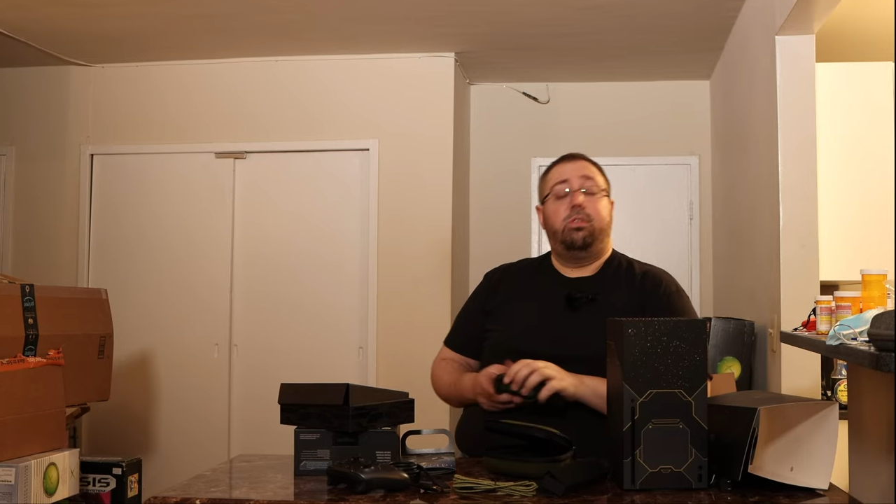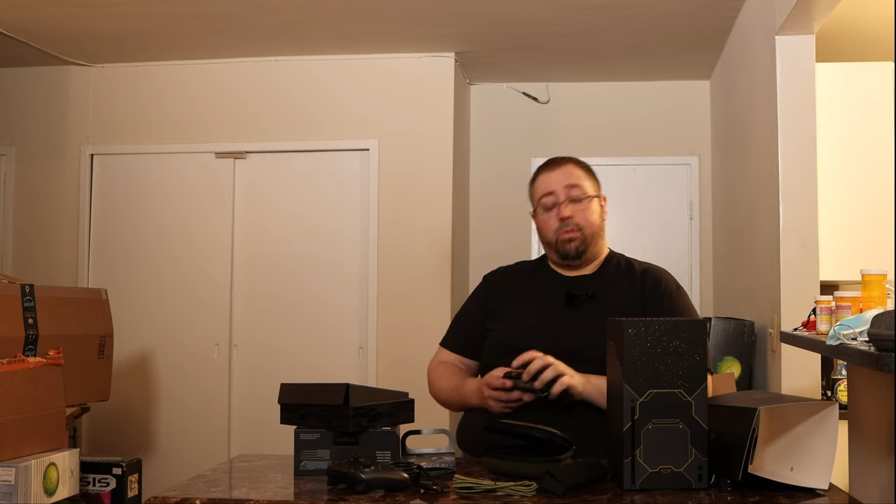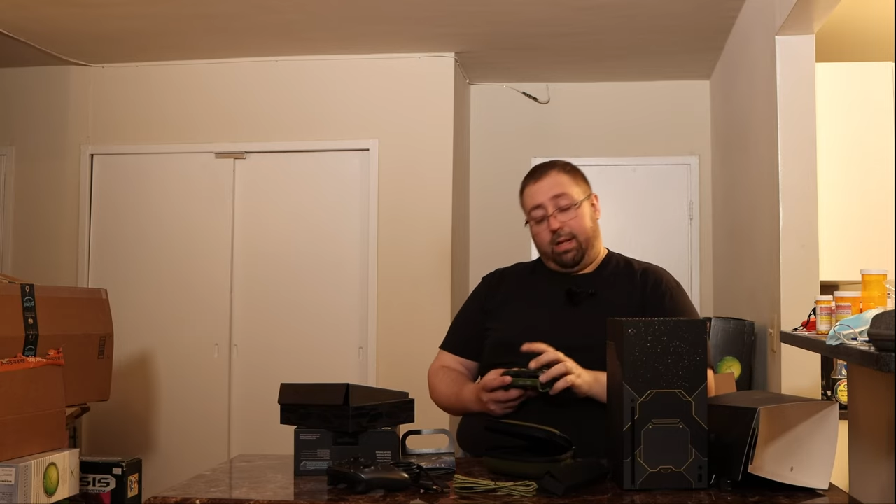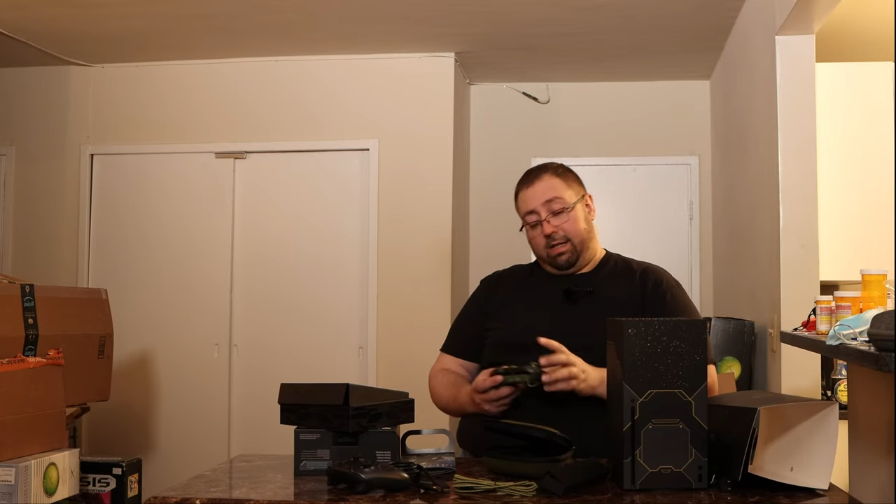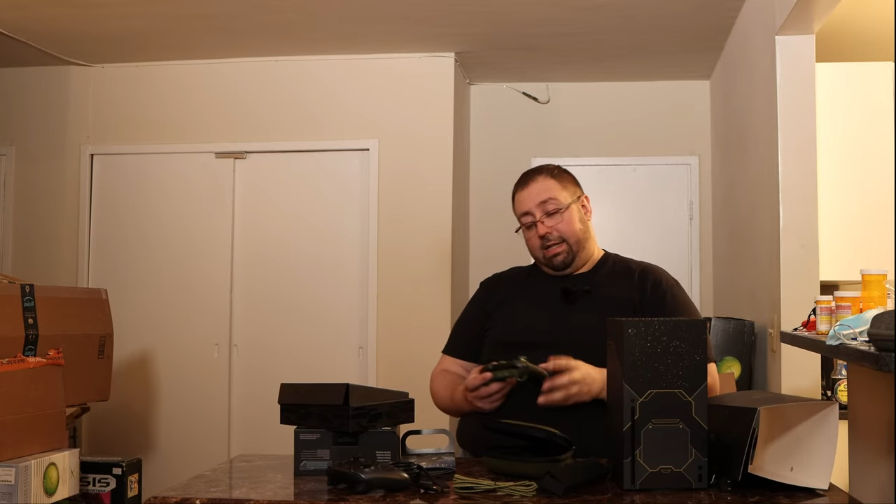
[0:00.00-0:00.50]
for
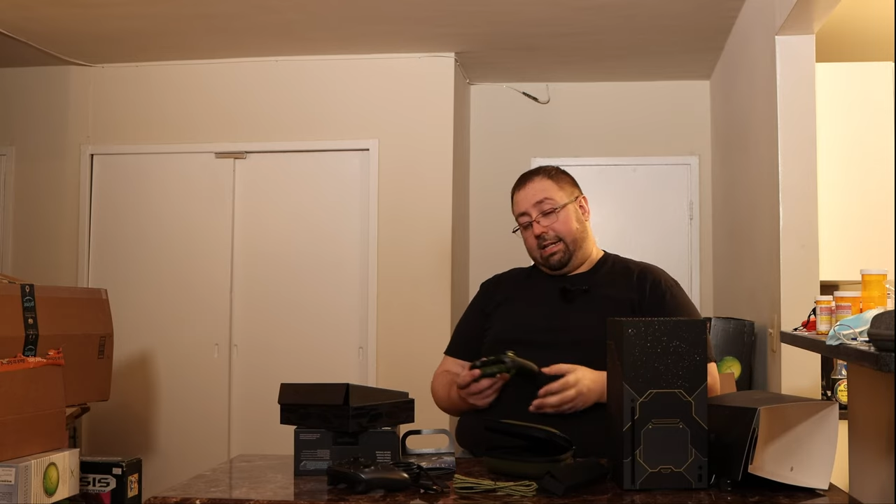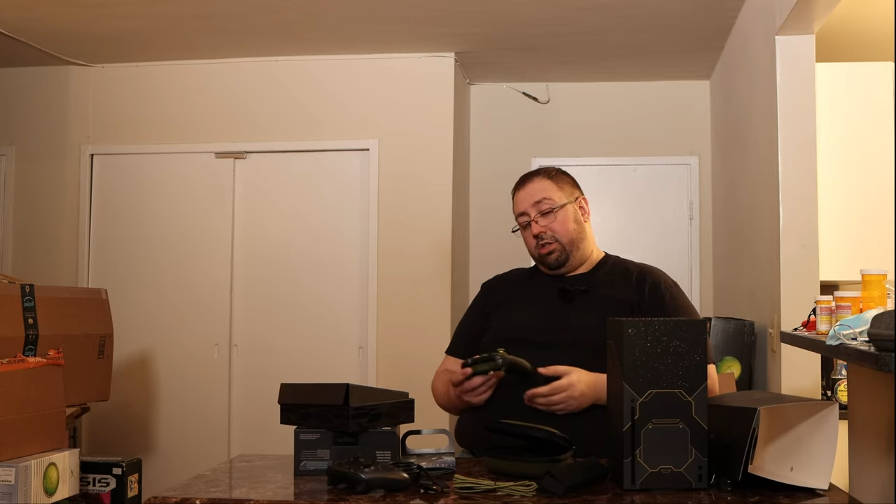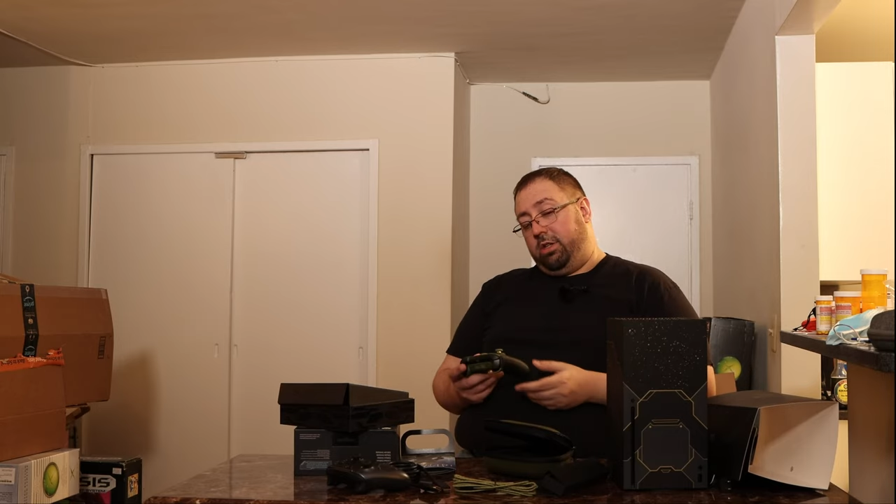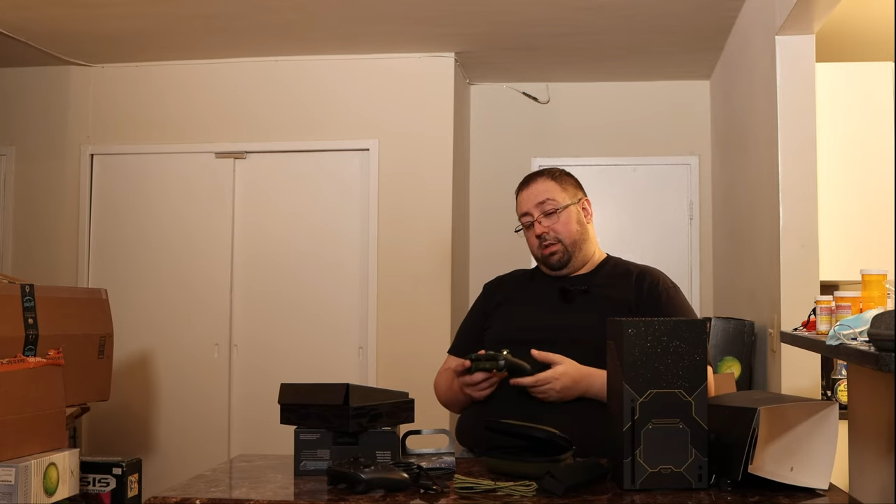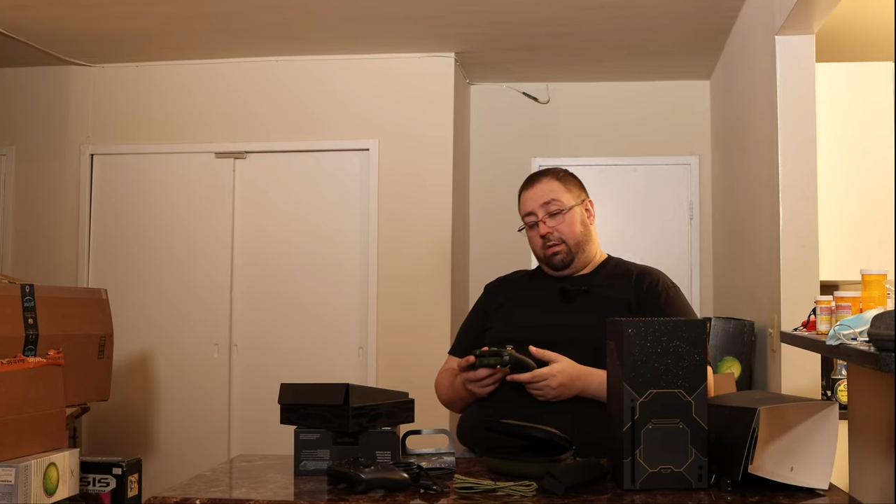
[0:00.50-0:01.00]
my
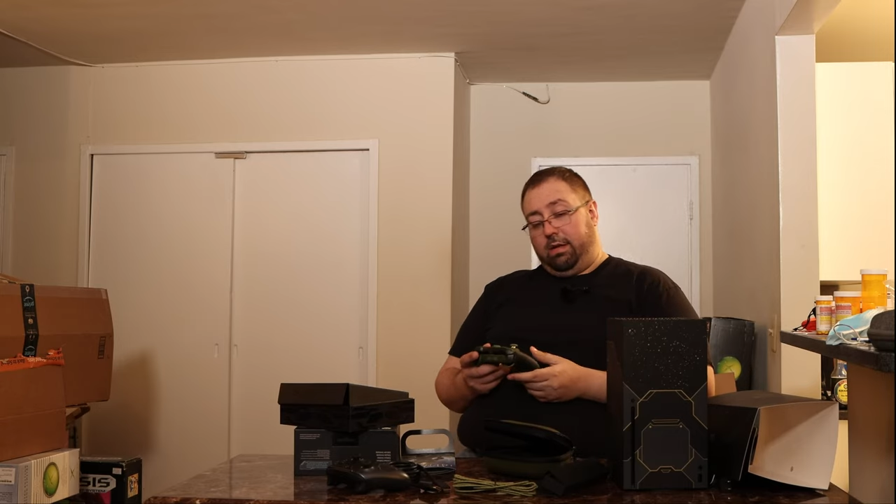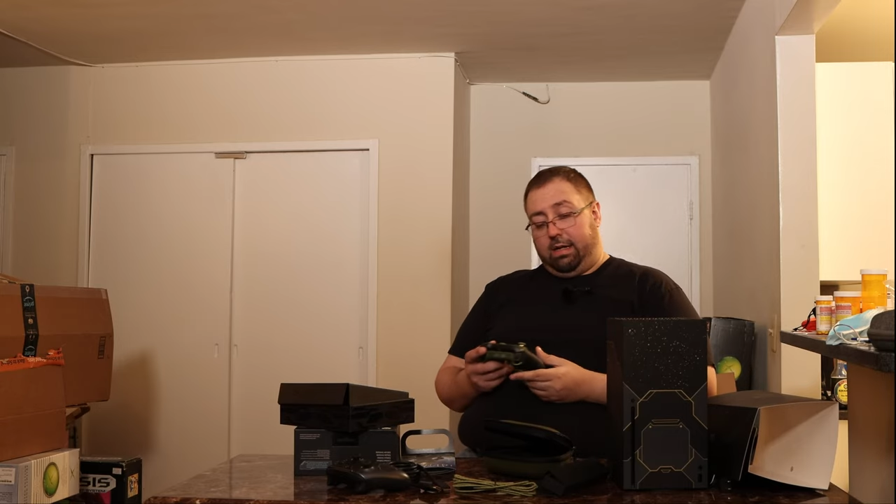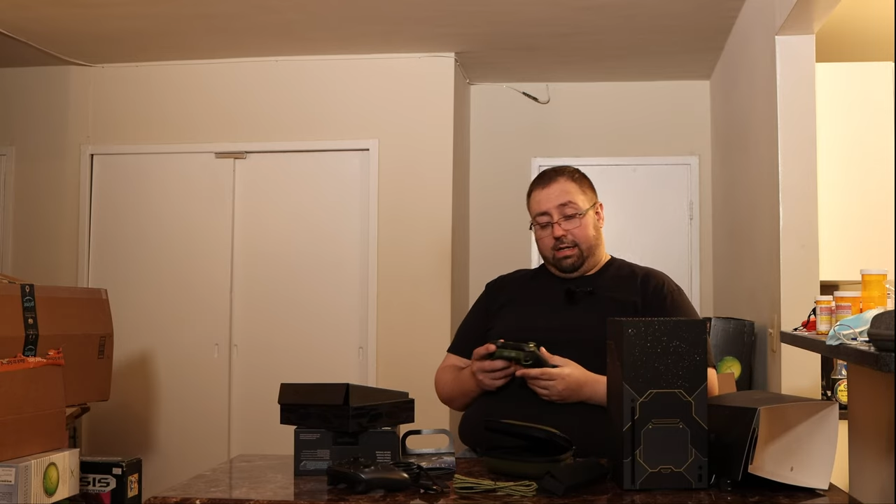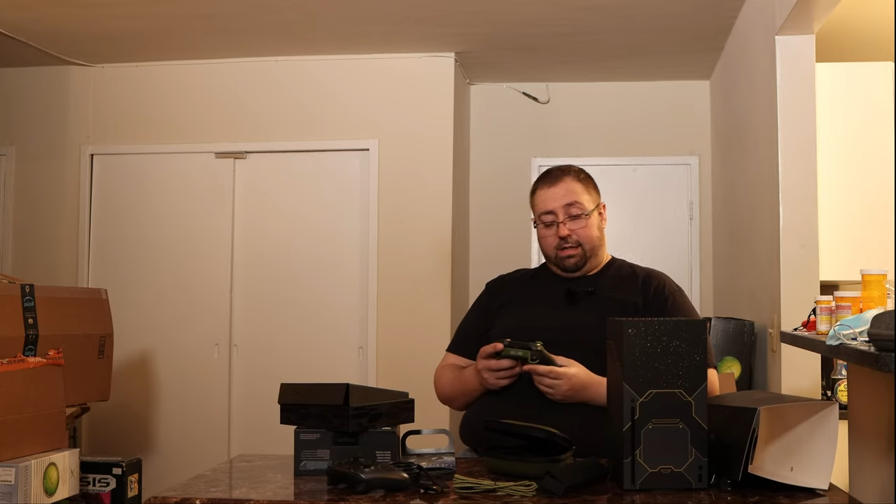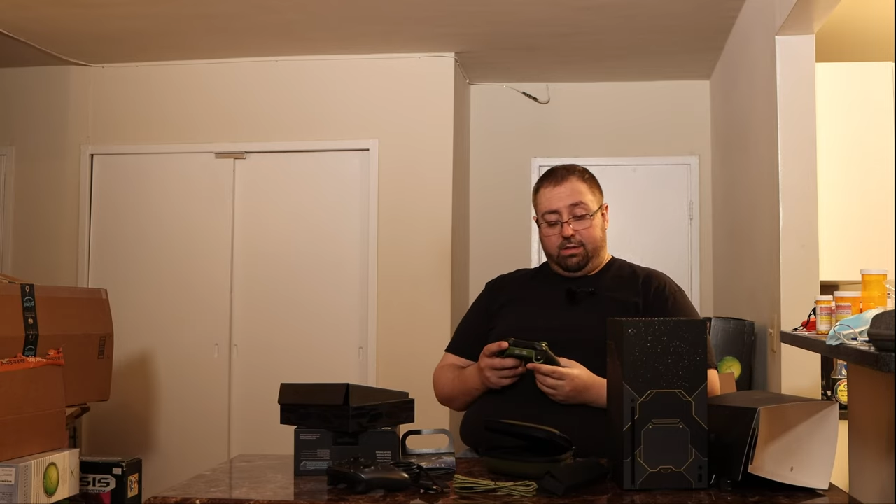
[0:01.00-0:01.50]
collection
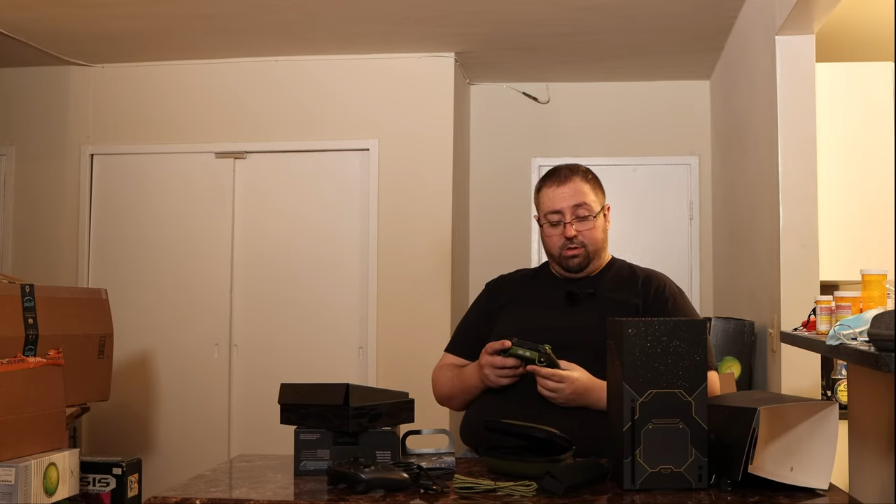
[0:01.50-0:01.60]
uh,